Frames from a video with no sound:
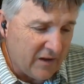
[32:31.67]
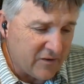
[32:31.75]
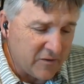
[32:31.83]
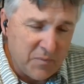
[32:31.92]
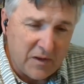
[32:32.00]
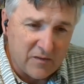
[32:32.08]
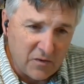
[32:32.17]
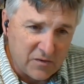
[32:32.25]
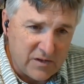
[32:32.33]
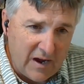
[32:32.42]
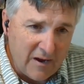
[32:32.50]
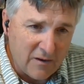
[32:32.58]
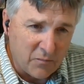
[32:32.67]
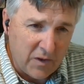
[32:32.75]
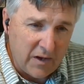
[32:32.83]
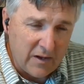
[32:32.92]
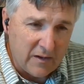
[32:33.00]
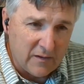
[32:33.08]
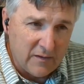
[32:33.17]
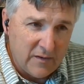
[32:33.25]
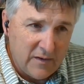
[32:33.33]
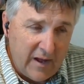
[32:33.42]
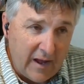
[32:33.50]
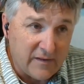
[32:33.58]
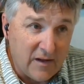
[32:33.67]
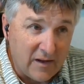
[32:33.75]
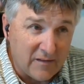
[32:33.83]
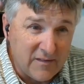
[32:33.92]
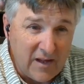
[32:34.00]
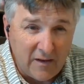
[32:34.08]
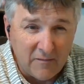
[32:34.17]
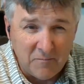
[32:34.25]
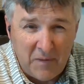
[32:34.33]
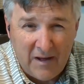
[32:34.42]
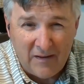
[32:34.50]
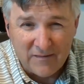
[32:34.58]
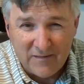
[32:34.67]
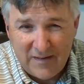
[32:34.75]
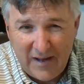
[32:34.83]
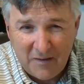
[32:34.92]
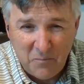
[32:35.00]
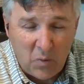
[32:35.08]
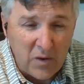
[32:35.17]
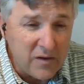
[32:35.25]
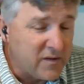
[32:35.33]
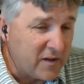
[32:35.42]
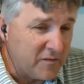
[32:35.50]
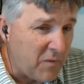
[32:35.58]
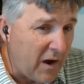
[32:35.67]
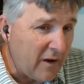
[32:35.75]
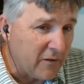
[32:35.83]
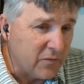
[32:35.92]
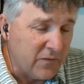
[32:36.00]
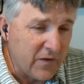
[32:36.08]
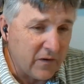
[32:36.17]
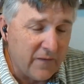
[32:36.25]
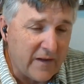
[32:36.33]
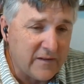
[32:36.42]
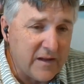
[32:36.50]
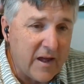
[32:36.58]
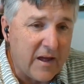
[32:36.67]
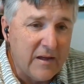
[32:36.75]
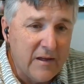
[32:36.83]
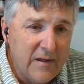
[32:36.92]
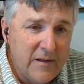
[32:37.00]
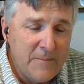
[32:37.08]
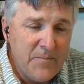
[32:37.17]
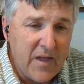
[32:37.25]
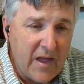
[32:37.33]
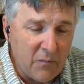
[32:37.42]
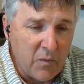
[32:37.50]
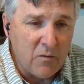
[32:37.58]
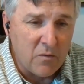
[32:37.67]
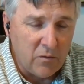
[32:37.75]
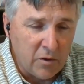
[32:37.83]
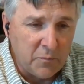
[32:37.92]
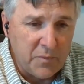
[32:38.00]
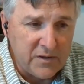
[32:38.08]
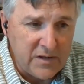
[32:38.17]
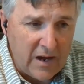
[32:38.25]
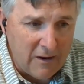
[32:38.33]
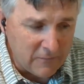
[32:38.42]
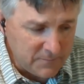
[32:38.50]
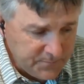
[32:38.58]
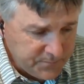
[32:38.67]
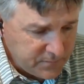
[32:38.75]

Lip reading: just being so tired. We had done about 10.6 miles, we figured, that day, and we were a little bit tired.